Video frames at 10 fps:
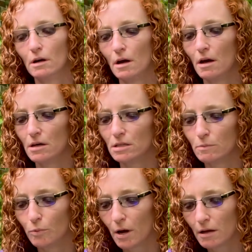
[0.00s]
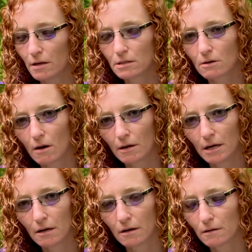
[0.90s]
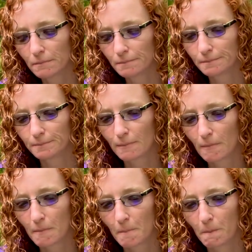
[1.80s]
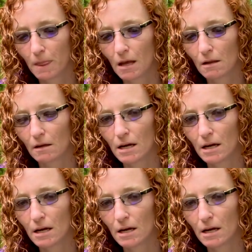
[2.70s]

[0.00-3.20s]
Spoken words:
spray this on here, let